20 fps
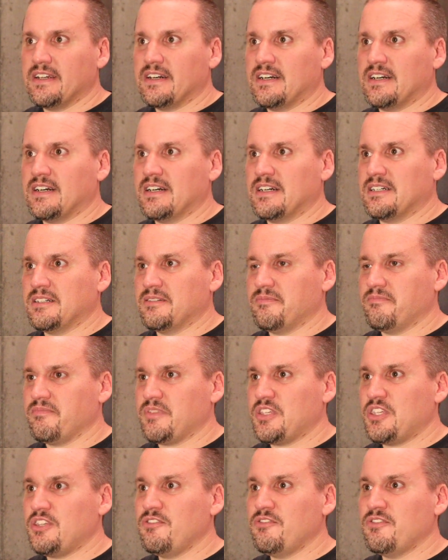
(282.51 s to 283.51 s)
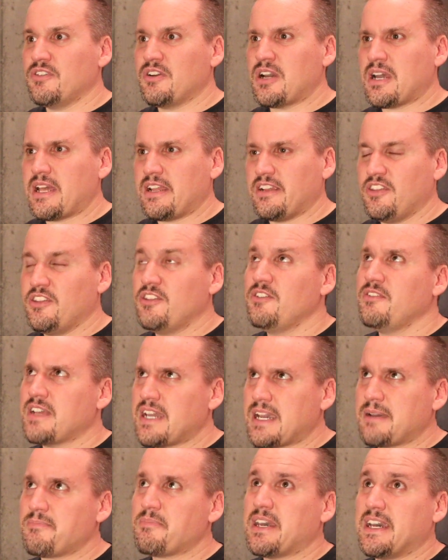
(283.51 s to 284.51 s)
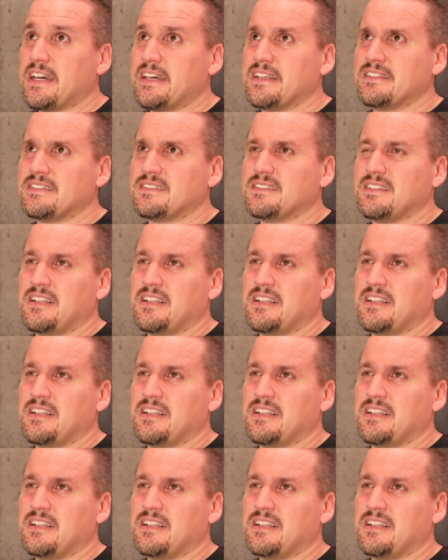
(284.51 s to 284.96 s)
QNAP has